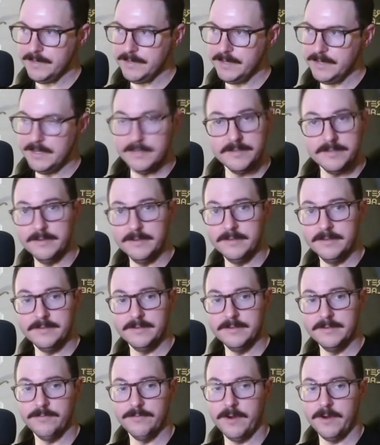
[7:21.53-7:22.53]

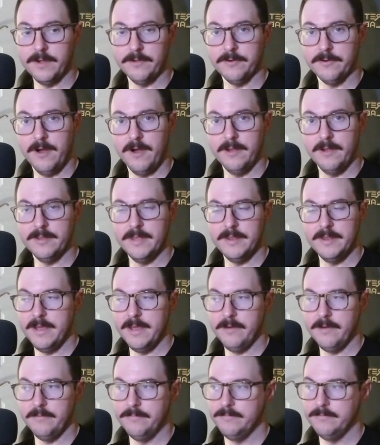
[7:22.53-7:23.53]
it's regular content
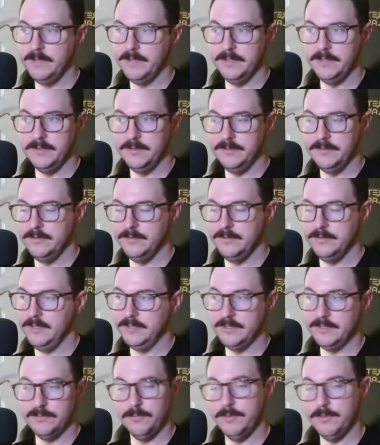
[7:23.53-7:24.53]
now.
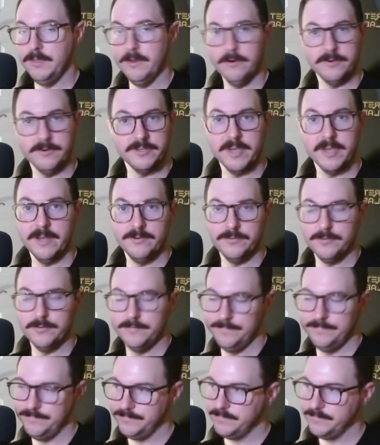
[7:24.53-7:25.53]
It's within our schedule.
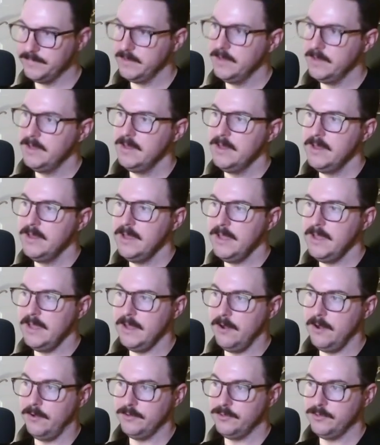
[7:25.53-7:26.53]

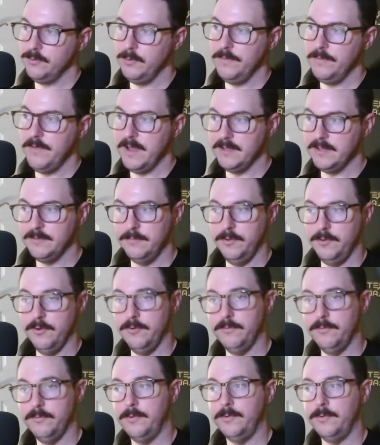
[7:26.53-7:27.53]
And also we've had some
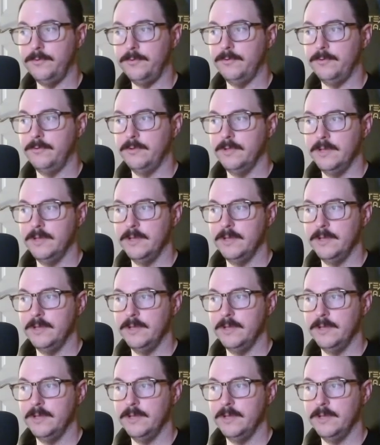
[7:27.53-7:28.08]
notable